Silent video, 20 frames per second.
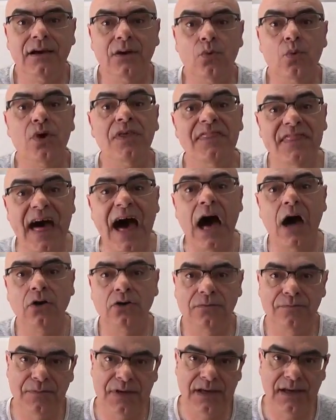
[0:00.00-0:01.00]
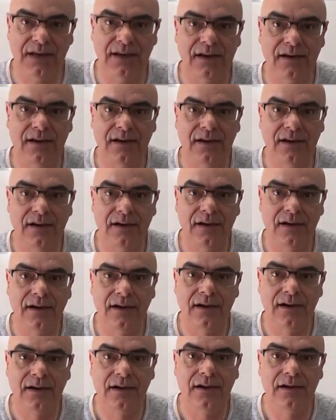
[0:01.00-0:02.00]
Without me,
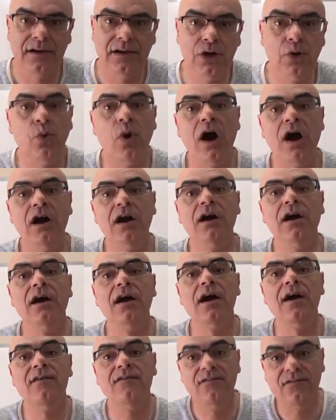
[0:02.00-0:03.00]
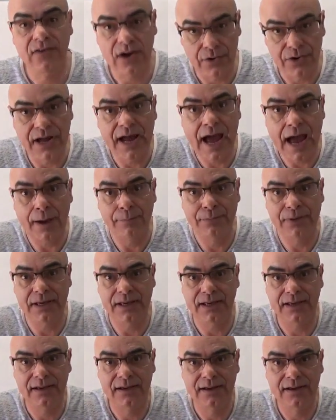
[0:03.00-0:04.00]
you are very happy.
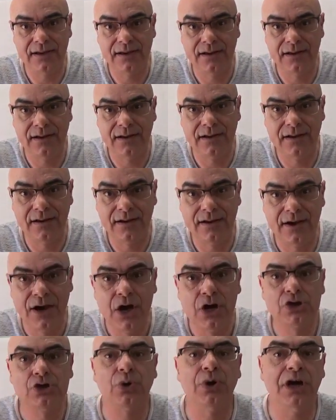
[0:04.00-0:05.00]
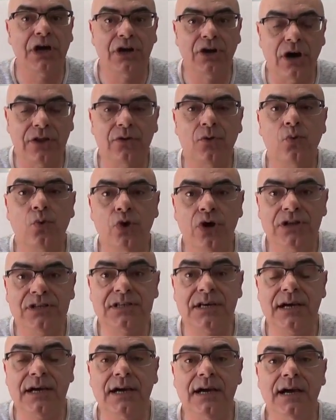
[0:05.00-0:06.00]
So in other
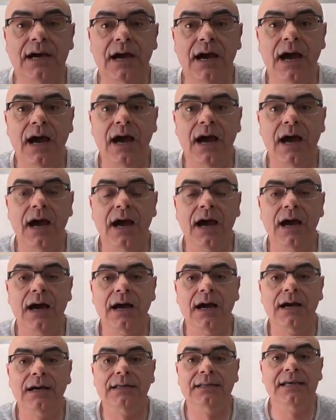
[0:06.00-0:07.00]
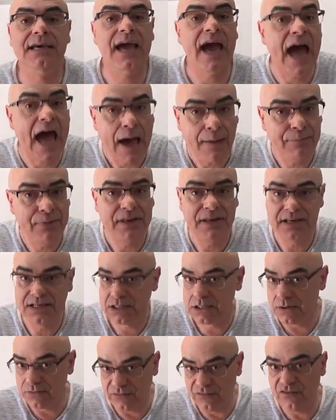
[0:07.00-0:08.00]
words, the
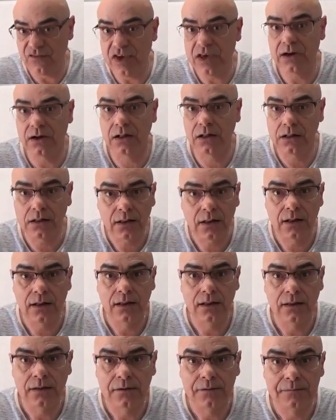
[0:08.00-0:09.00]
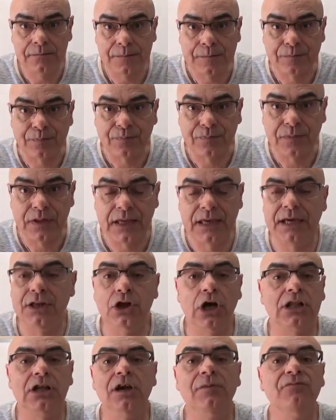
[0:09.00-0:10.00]
happiness you feel
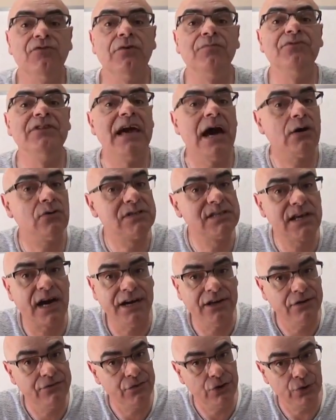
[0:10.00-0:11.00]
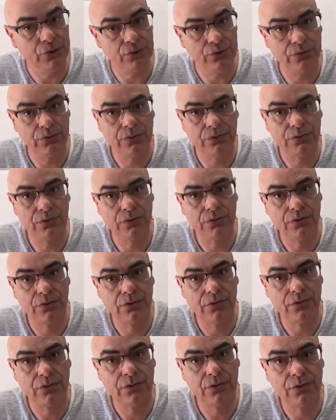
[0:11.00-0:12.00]
cannot come from the outside of you.
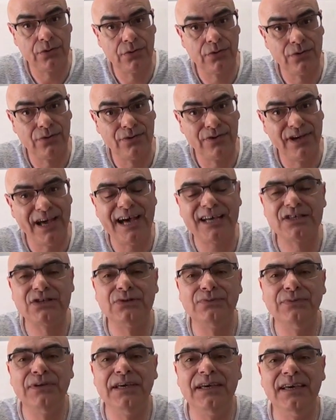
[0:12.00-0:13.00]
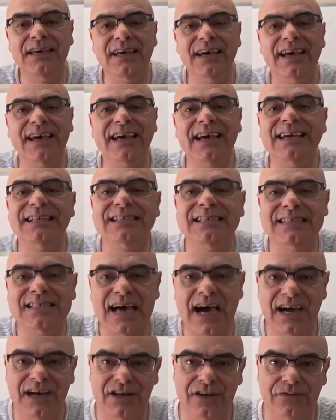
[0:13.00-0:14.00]
It has to be
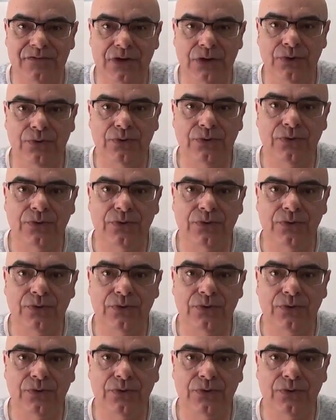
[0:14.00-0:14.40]
inside of you.